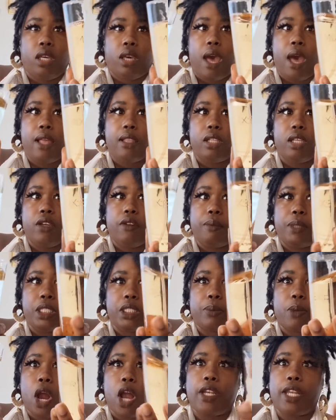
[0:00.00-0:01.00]
i love
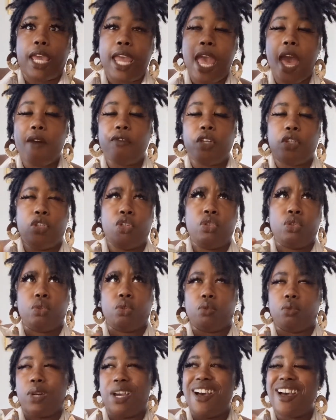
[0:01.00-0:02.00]
mix bar they have a new
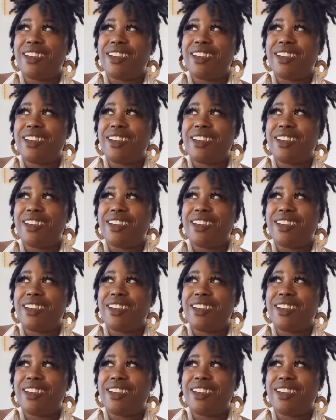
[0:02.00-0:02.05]
well